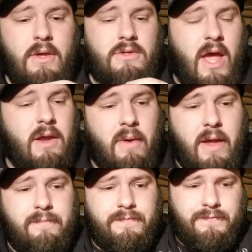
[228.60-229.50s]
So
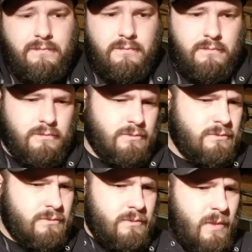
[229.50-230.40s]
anyway,
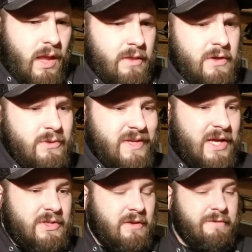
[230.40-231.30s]
this was
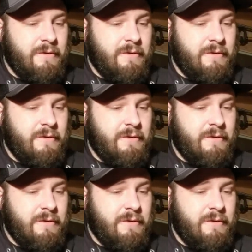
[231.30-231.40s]
actually the